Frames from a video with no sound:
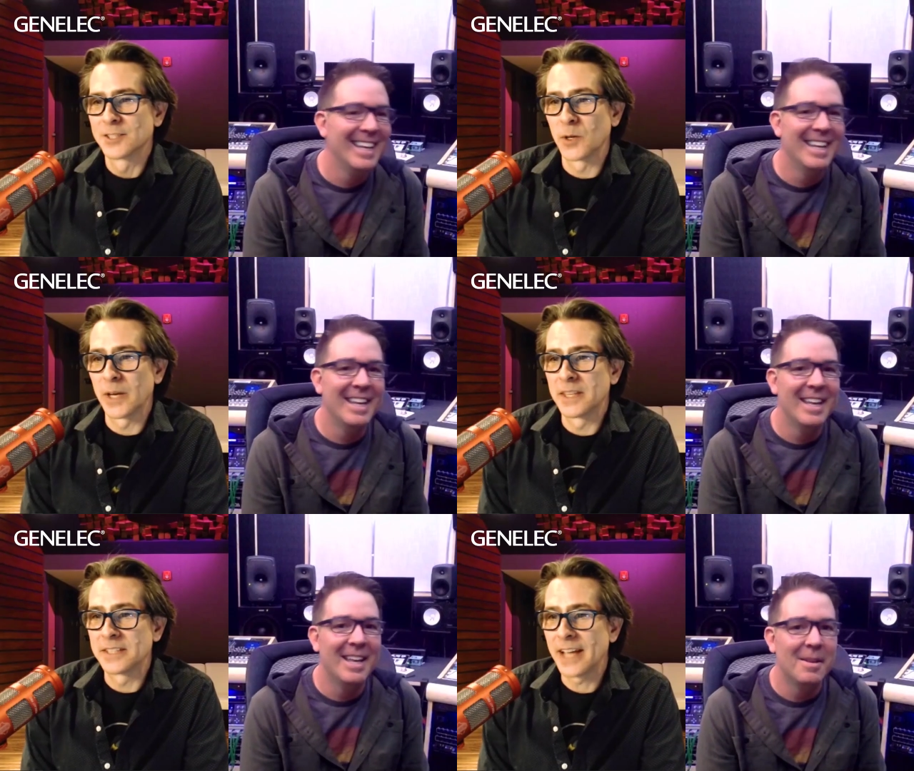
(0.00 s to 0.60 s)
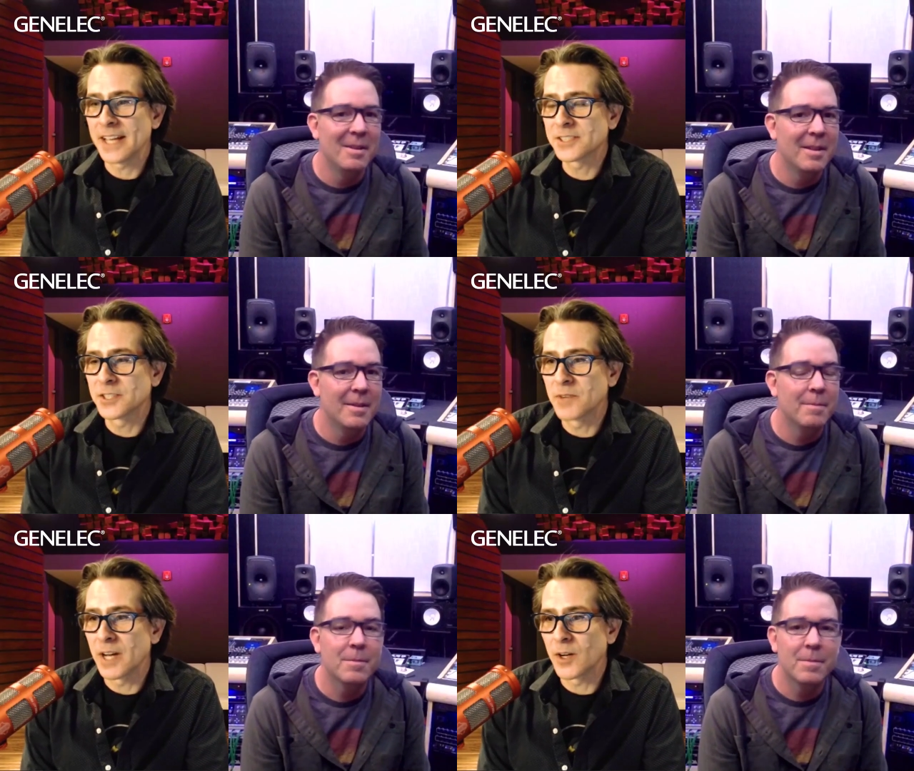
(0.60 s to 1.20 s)
Speaker 1: So, and the desk,
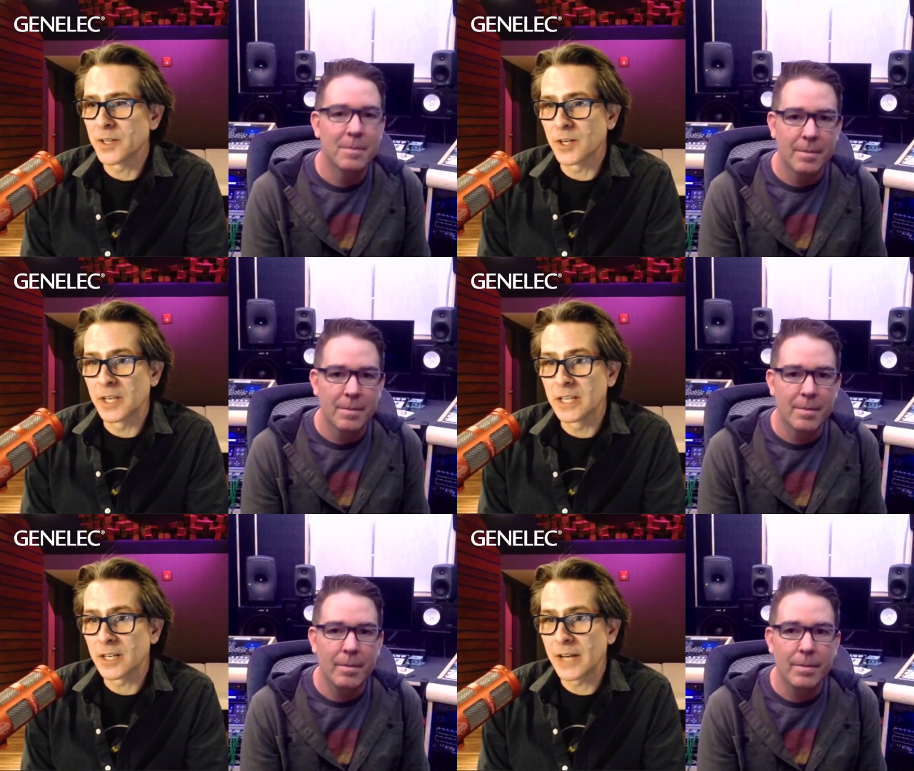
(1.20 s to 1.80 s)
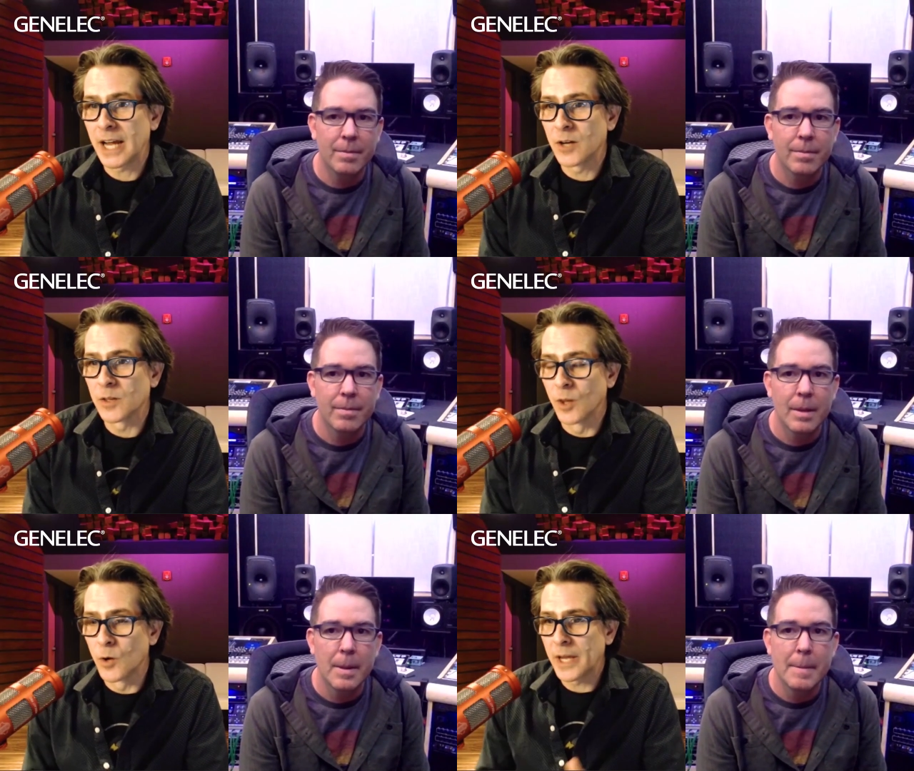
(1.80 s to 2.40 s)
you've got all your gear now
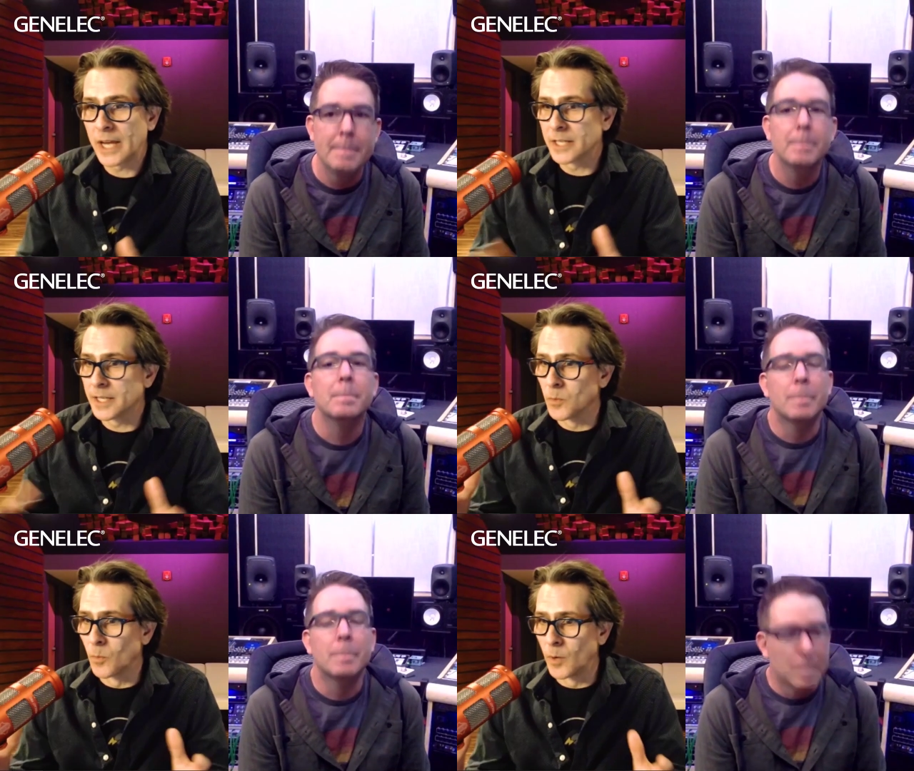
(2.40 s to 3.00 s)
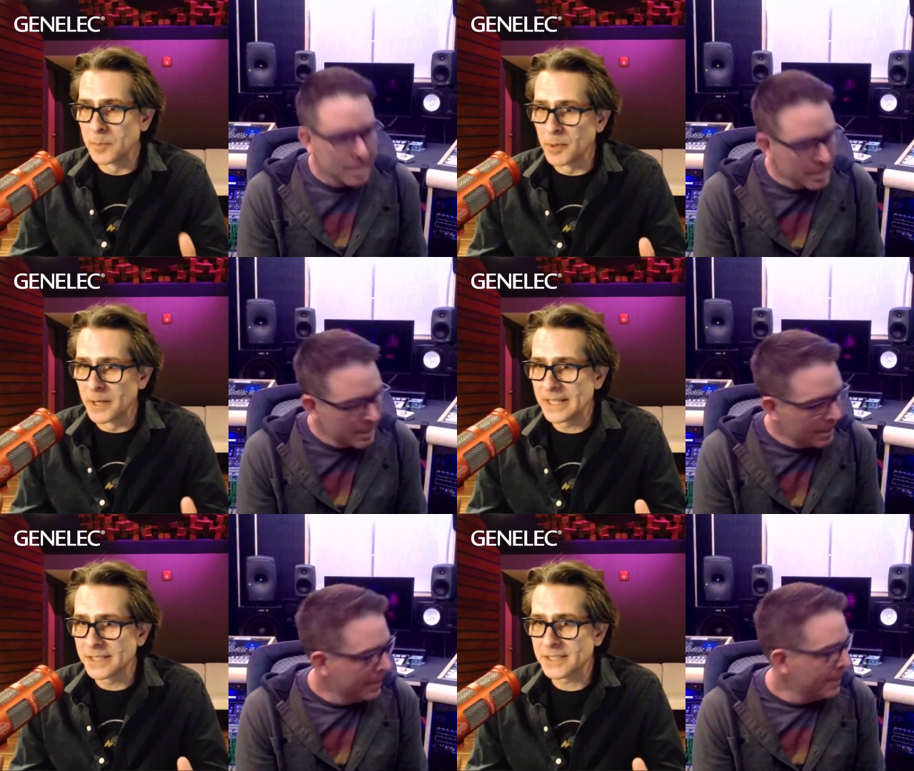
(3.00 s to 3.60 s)
located in one
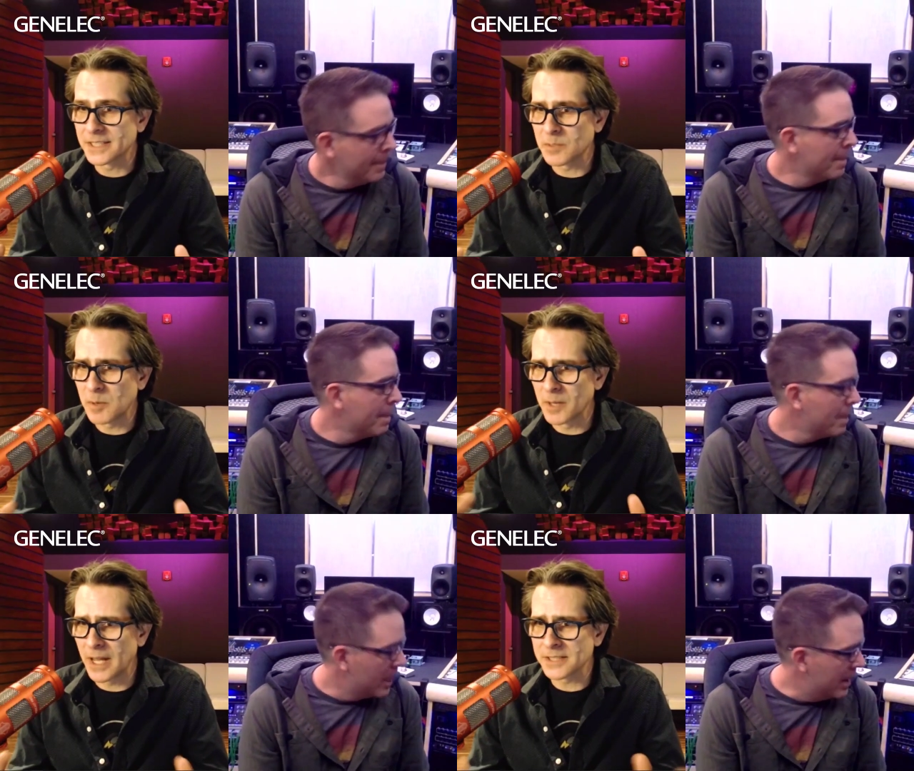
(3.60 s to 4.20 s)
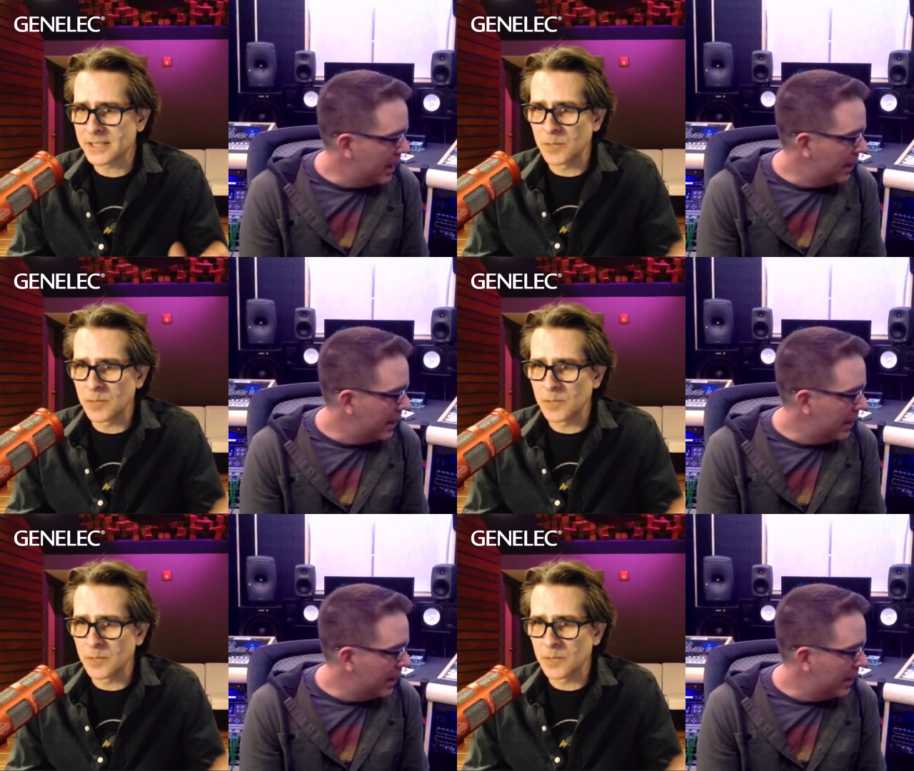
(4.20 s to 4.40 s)
place. Cause I remember last